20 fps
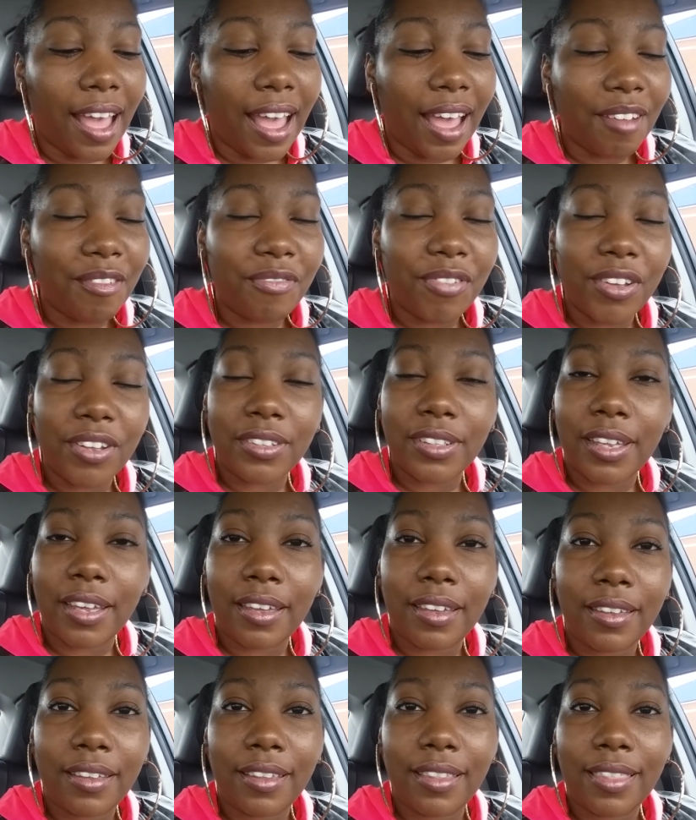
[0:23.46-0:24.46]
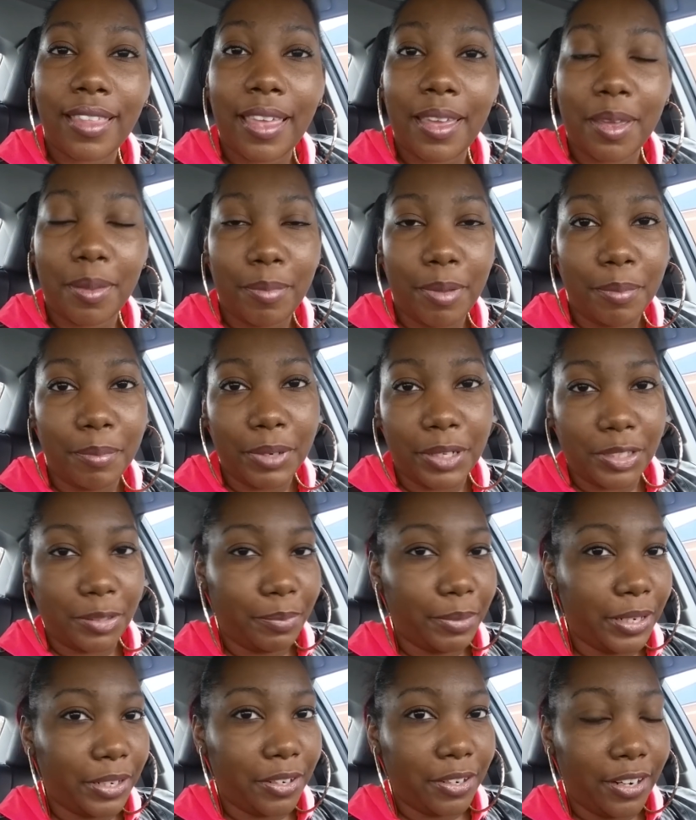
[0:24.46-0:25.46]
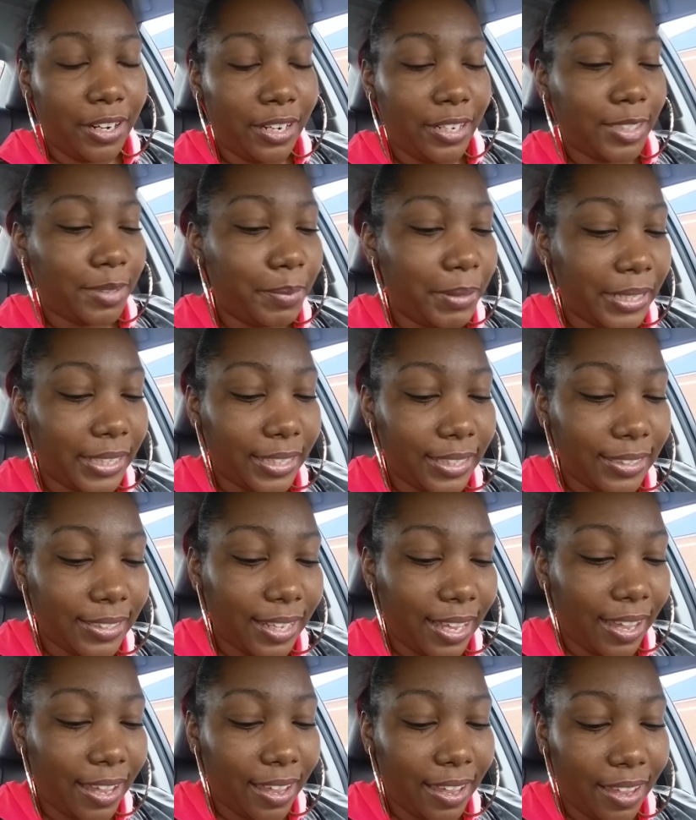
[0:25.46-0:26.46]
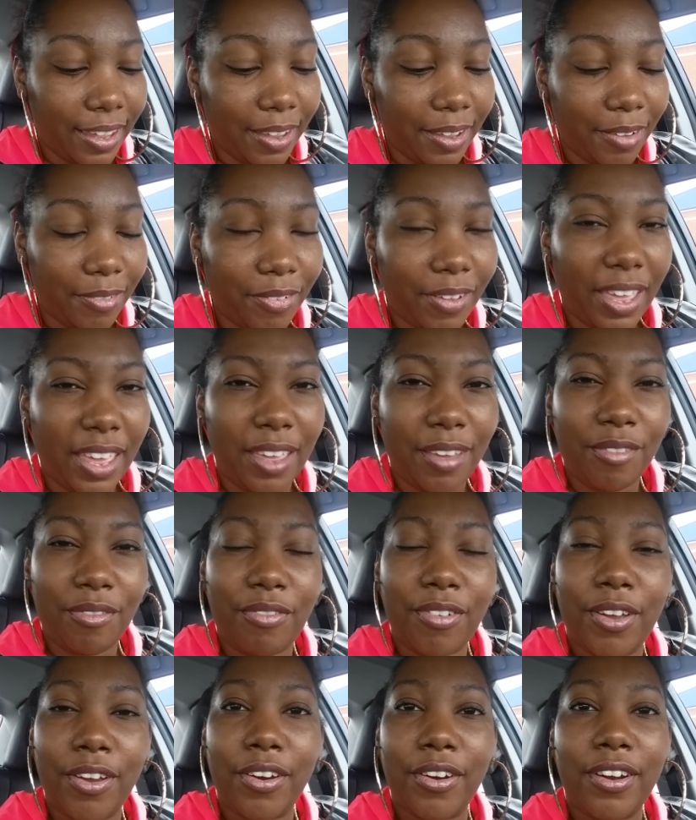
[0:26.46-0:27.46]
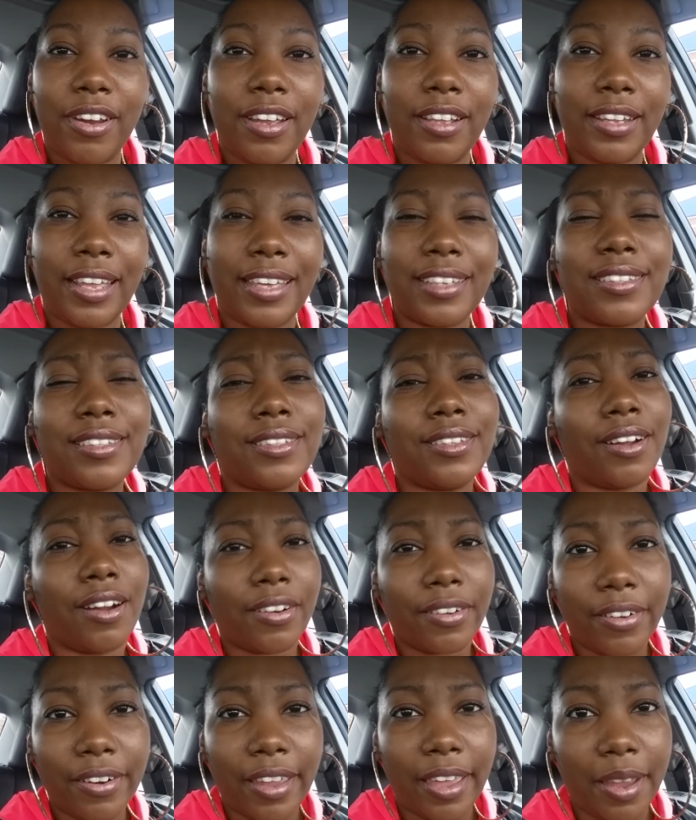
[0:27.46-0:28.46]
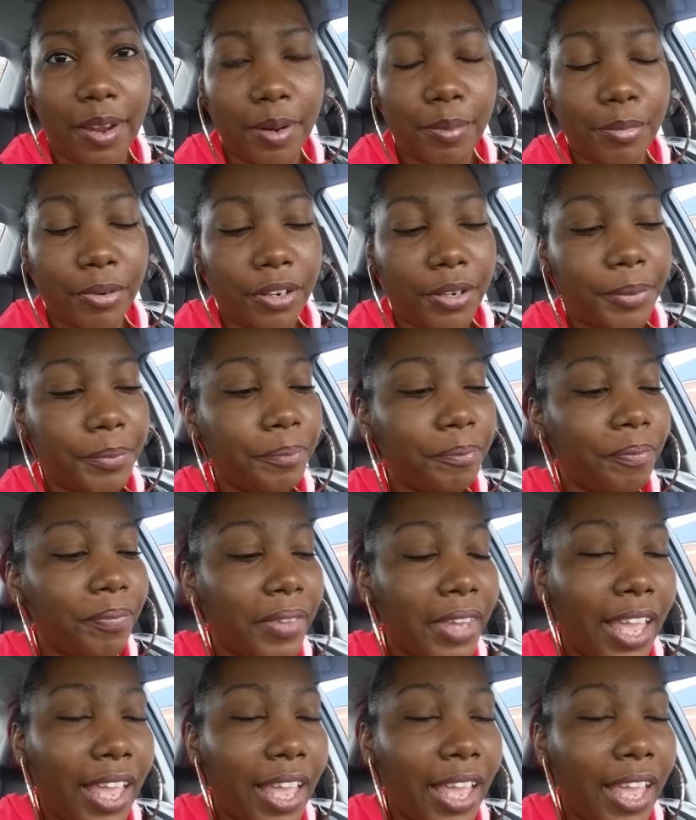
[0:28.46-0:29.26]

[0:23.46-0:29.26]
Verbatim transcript: I feel like they could be much better, and it's because I have a very like starter camera.